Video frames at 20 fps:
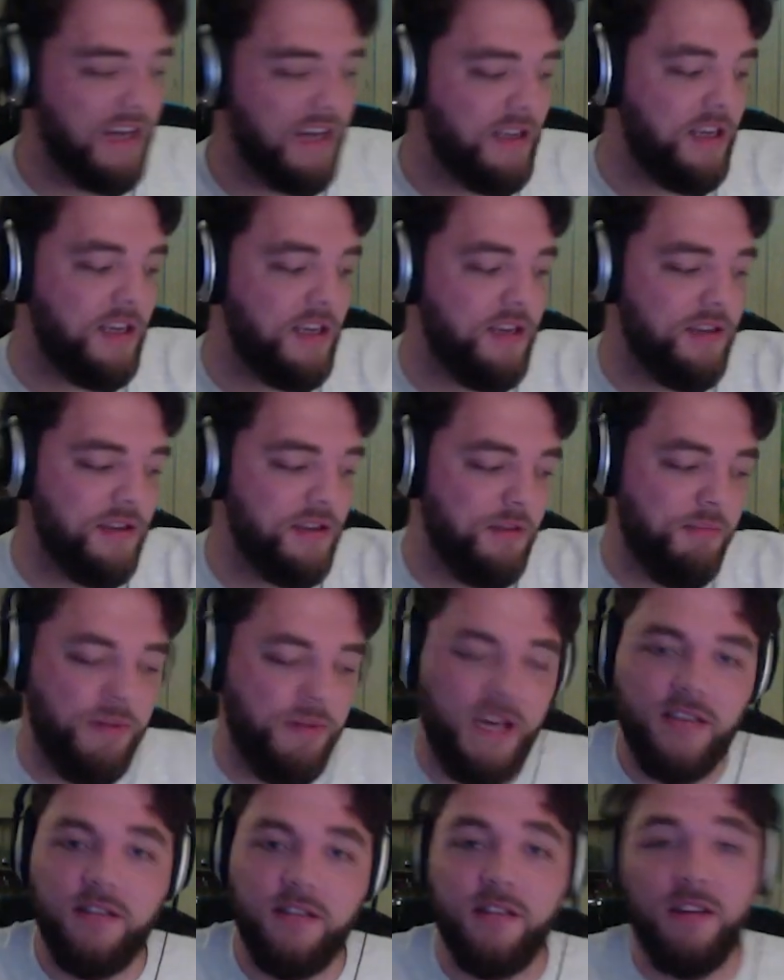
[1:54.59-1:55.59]
I think he's the
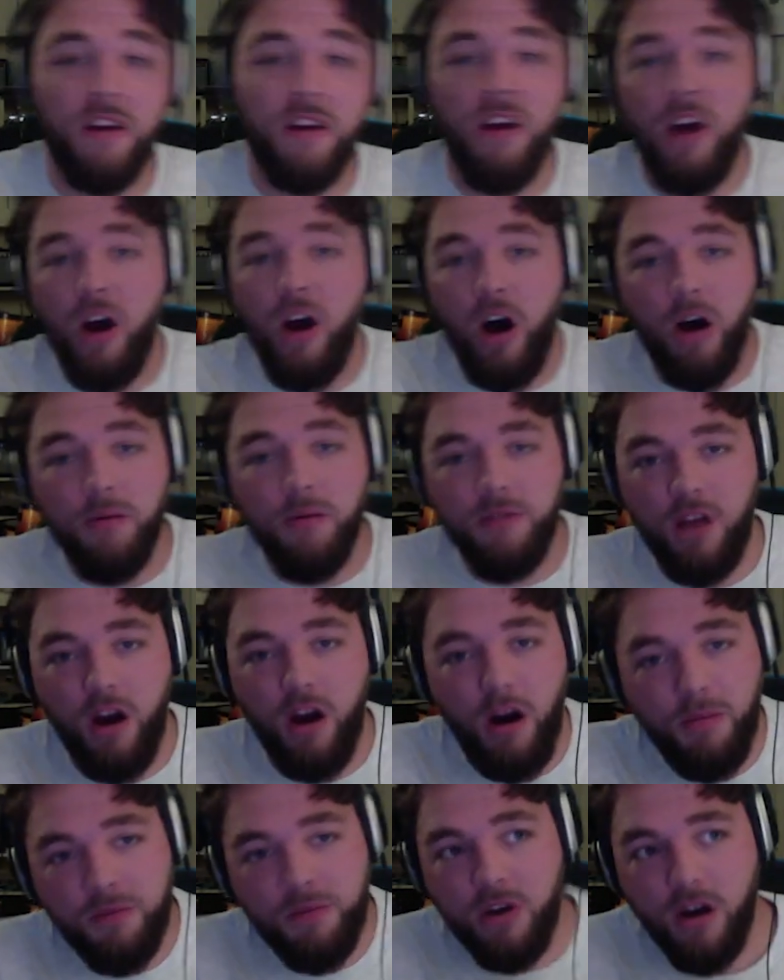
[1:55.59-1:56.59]
best
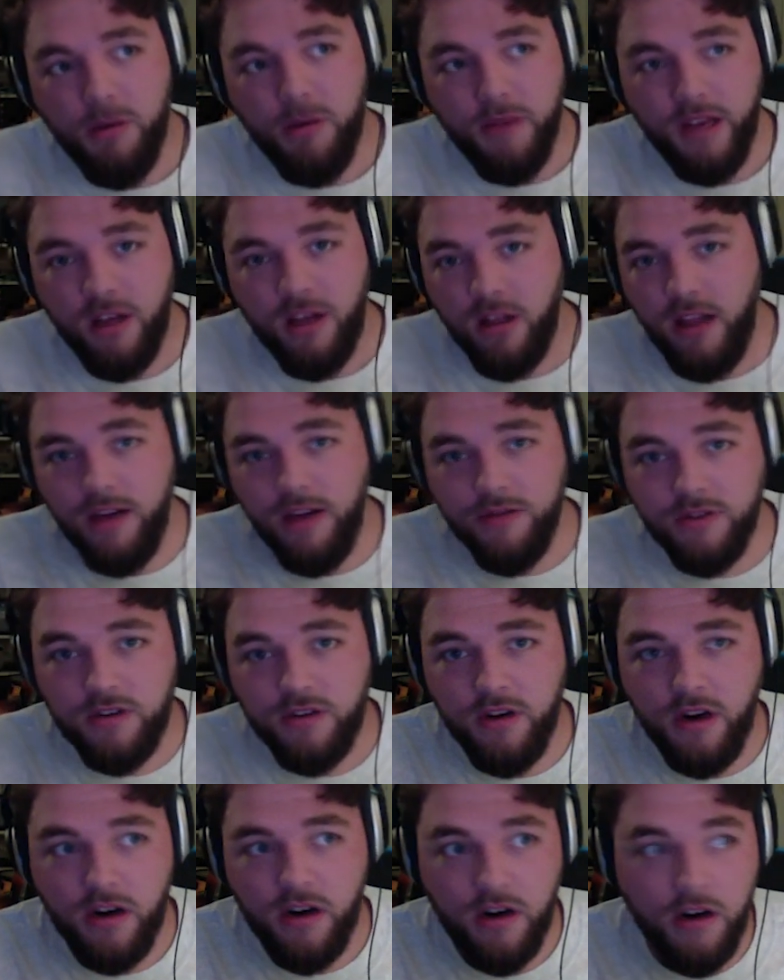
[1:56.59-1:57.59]
upcoming clout
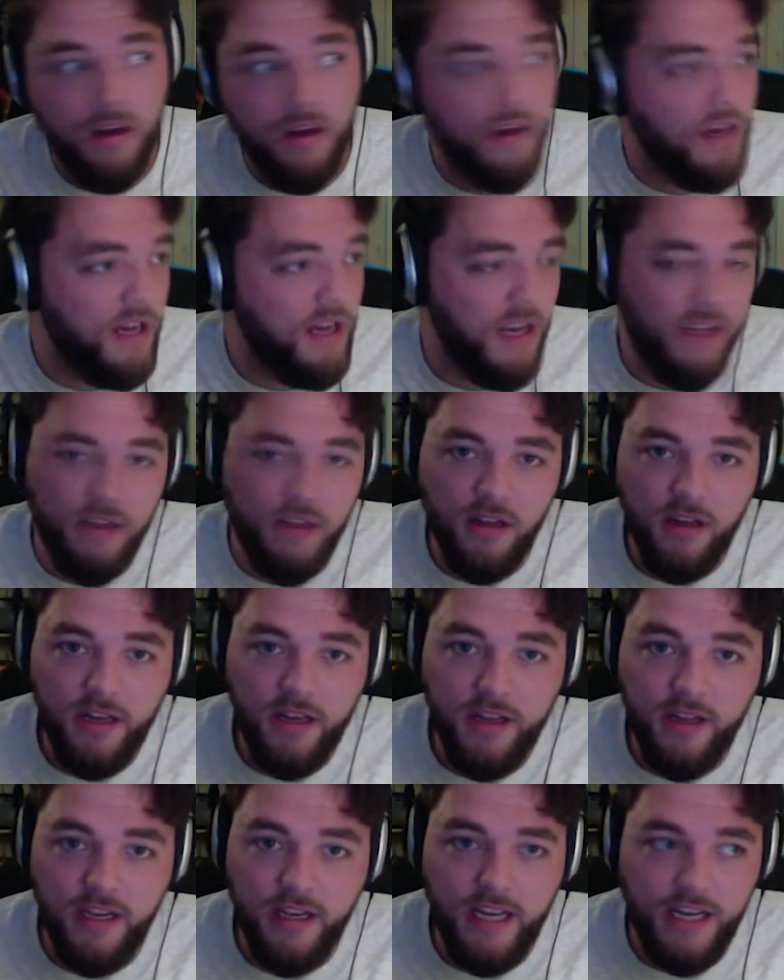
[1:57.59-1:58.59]
star in
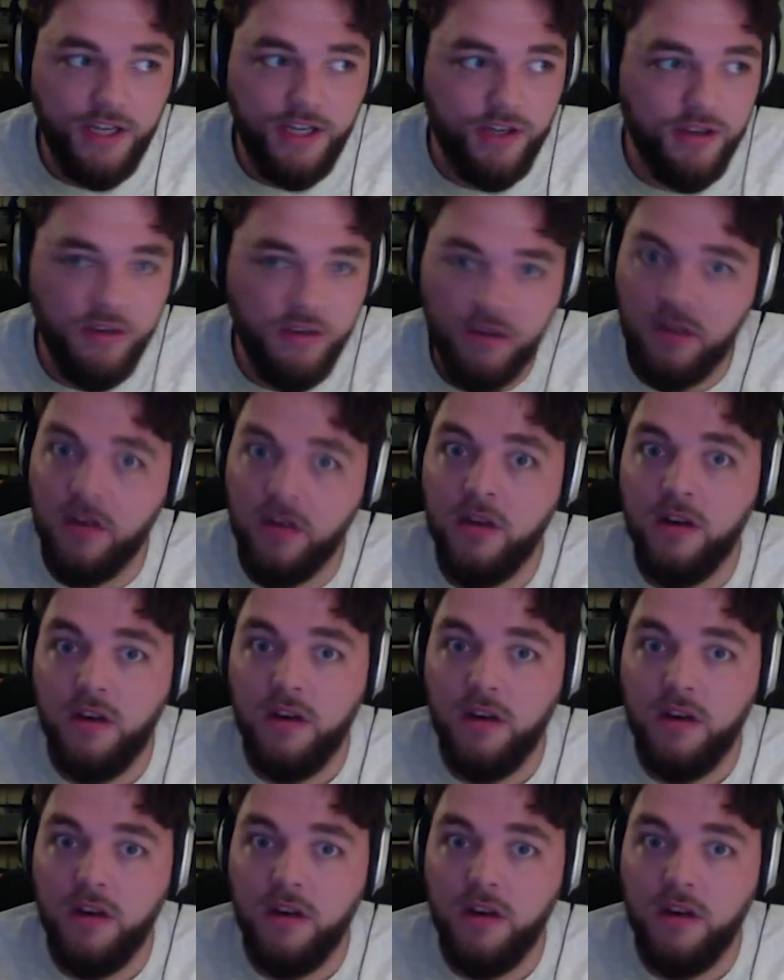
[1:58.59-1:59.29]
the nation,